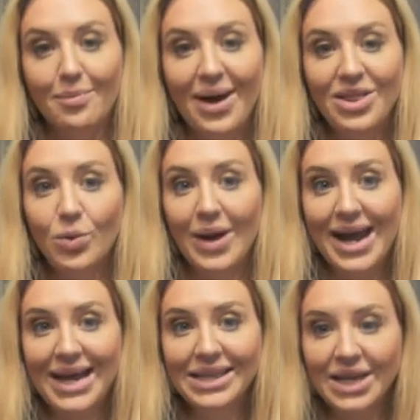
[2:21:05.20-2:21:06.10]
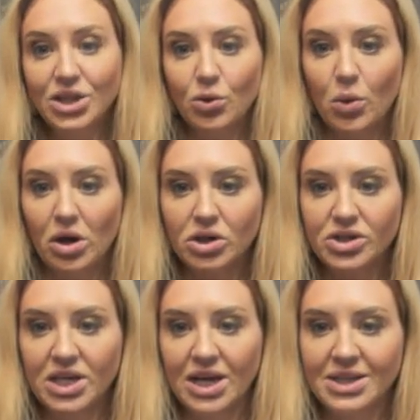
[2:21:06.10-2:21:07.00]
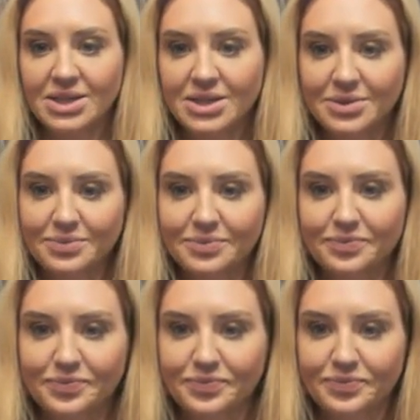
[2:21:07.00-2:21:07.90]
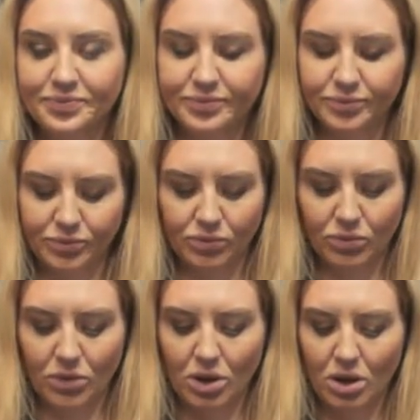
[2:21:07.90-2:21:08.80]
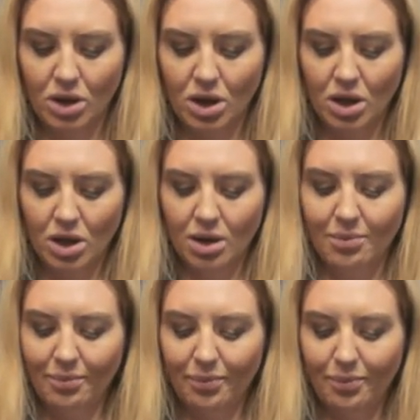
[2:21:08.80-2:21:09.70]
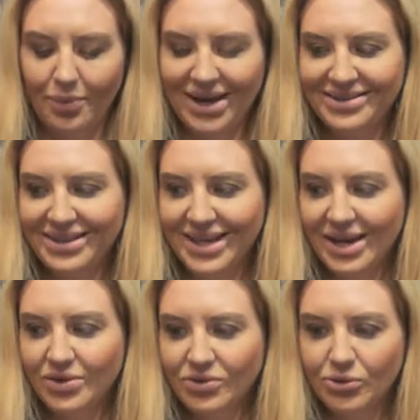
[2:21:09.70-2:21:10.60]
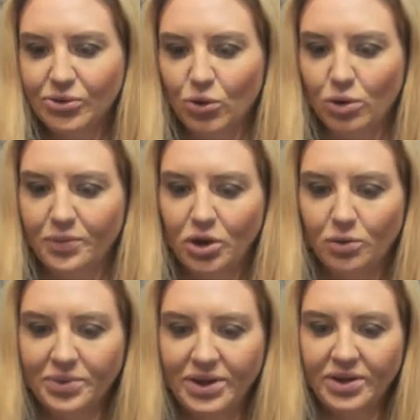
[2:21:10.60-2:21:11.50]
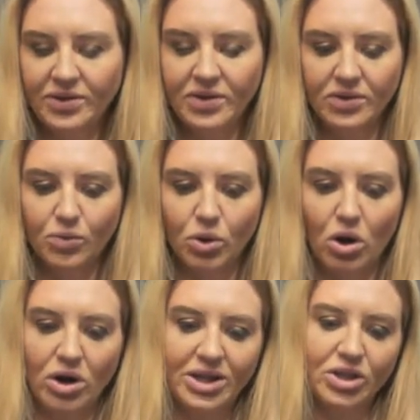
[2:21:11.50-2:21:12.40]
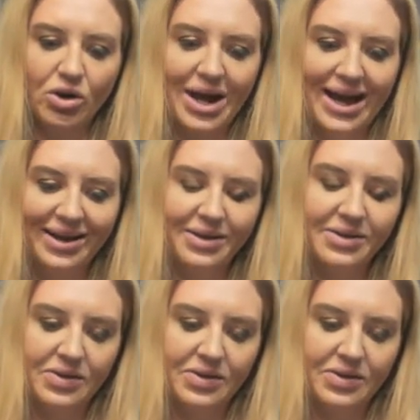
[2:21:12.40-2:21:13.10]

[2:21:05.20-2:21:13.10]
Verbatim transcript: By the way, I like the water signs. Pisces, Cancer, Scorpio, please, regarding their ex